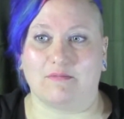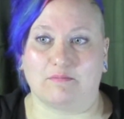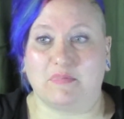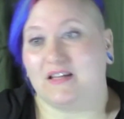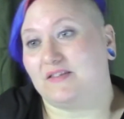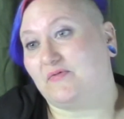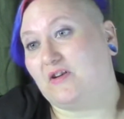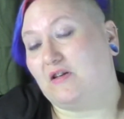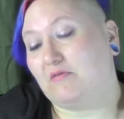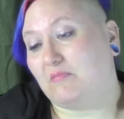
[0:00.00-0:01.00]
because for
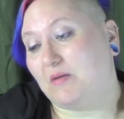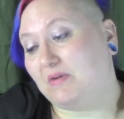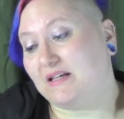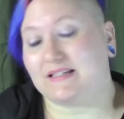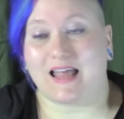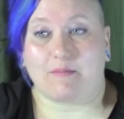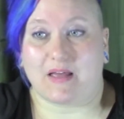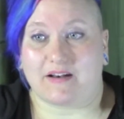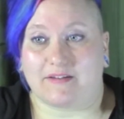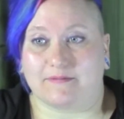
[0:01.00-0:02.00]
you, maybe it's not
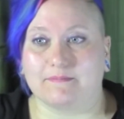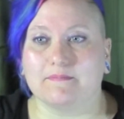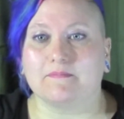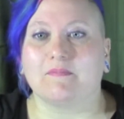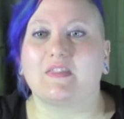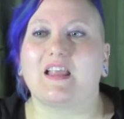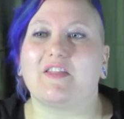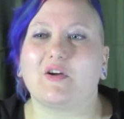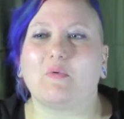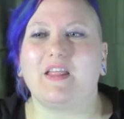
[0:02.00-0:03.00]
better. Now,
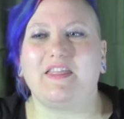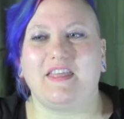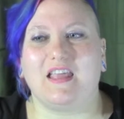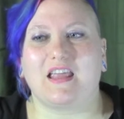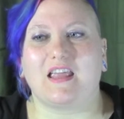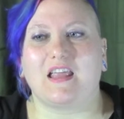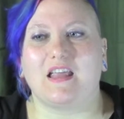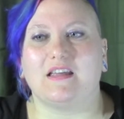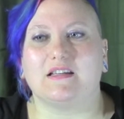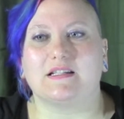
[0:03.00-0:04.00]
the one thing
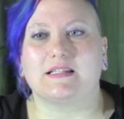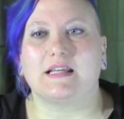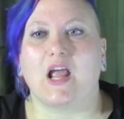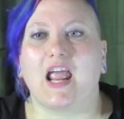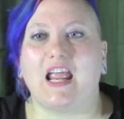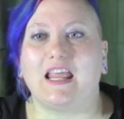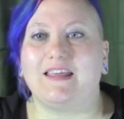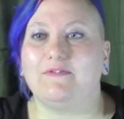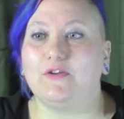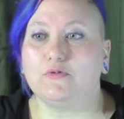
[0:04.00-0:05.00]
is,
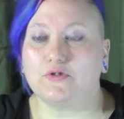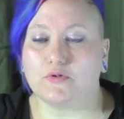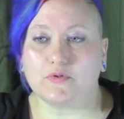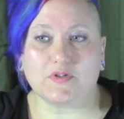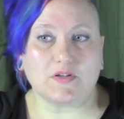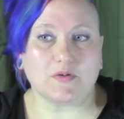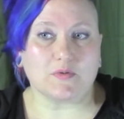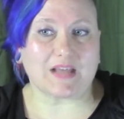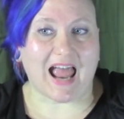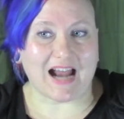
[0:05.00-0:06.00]
if you choose to
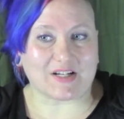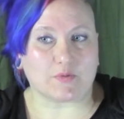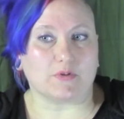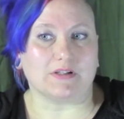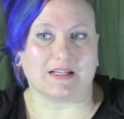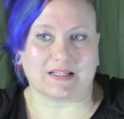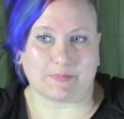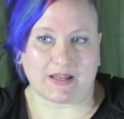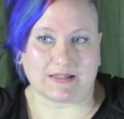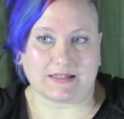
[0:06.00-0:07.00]
use actual
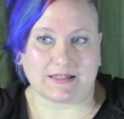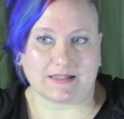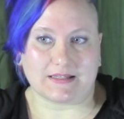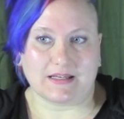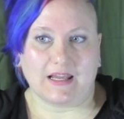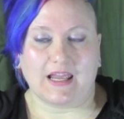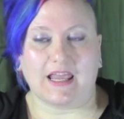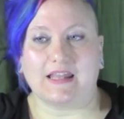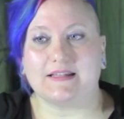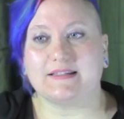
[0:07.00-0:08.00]
expenses
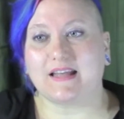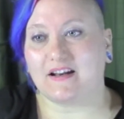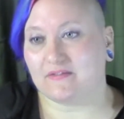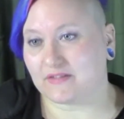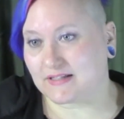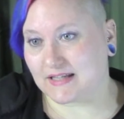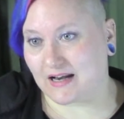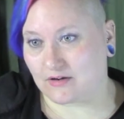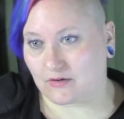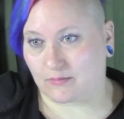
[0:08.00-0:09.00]
instead of the
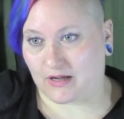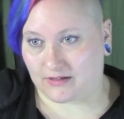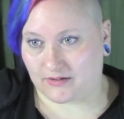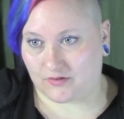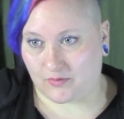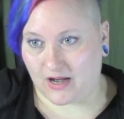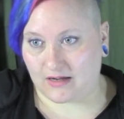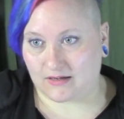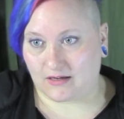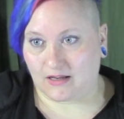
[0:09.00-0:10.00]
standard mileage
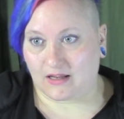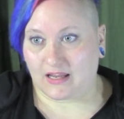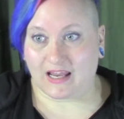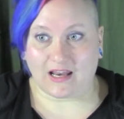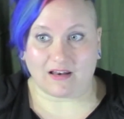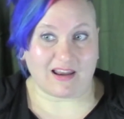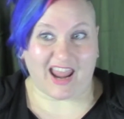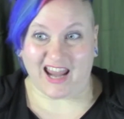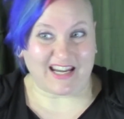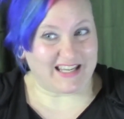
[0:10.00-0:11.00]
rate in
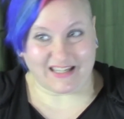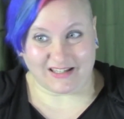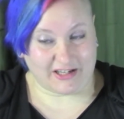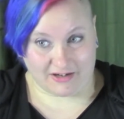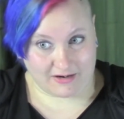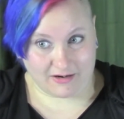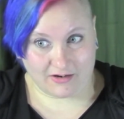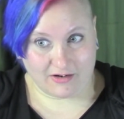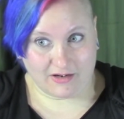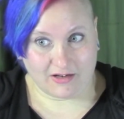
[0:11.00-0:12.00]
any year,
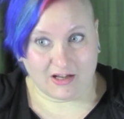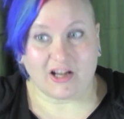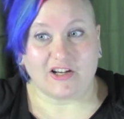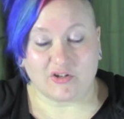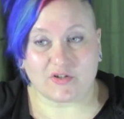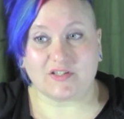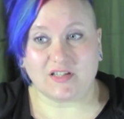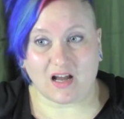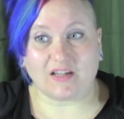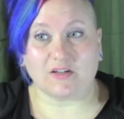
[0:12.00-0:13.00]
you're
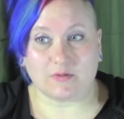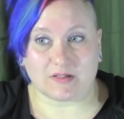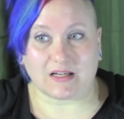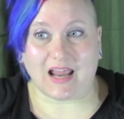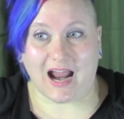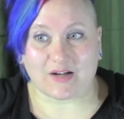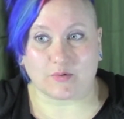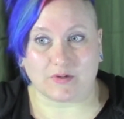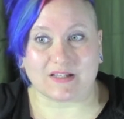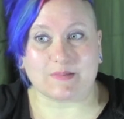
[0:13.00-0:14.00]
stuck using
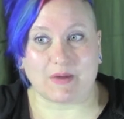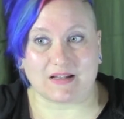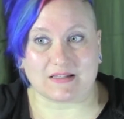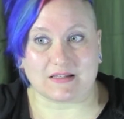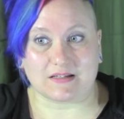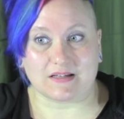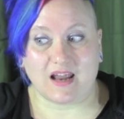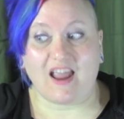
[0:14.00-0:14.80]
actual expenses